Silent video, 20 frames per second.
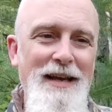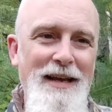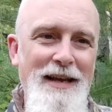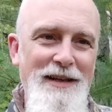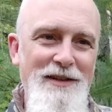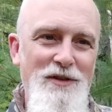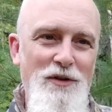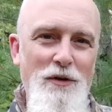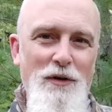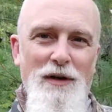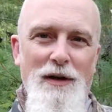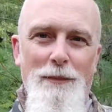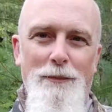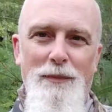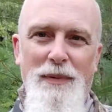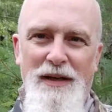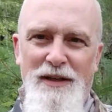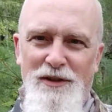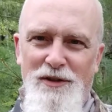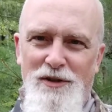it's going to
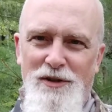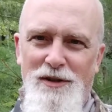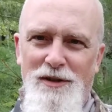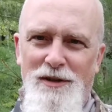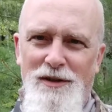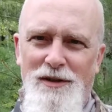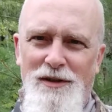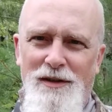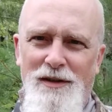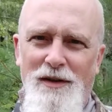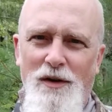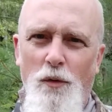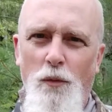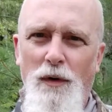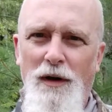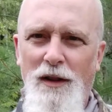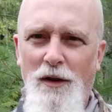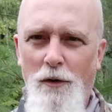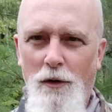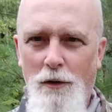pinch,
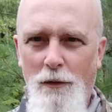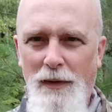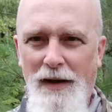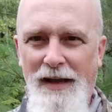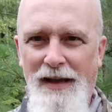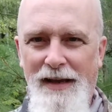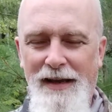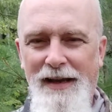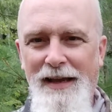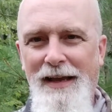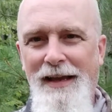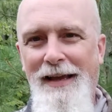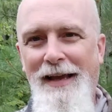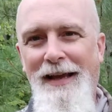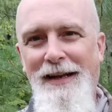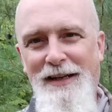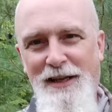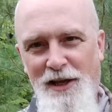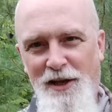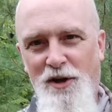willow away,
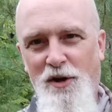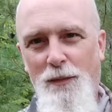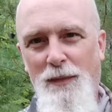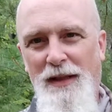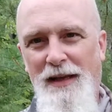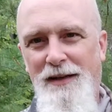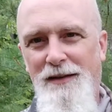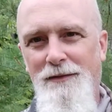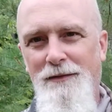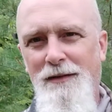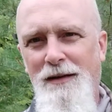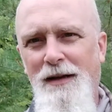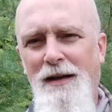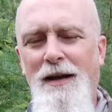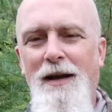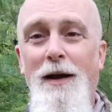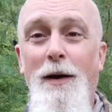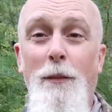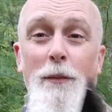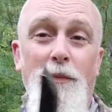and kink your blade,
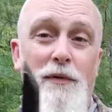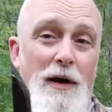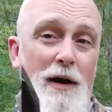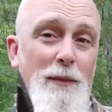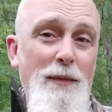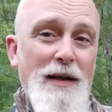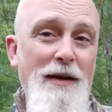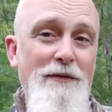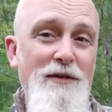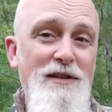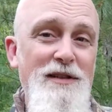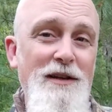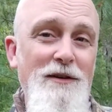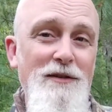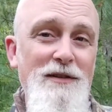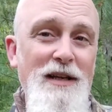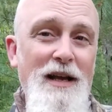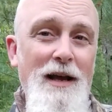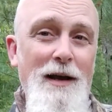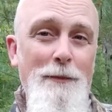probably every single
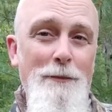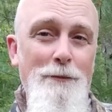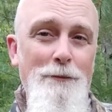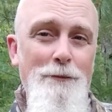time.